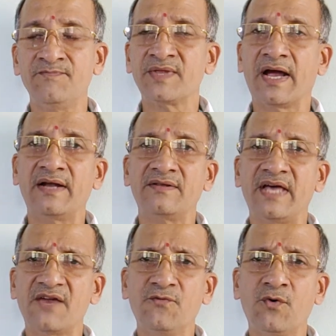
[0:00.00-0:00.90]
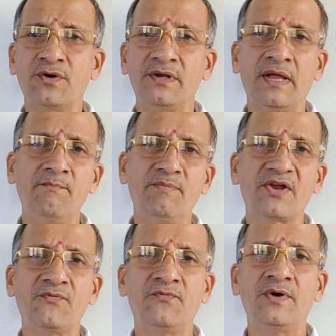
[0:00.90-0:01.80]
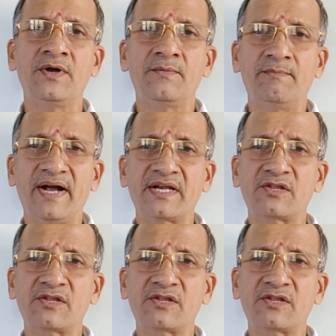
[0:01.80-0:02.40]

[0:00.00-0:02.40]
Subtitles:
And therefore, number of matters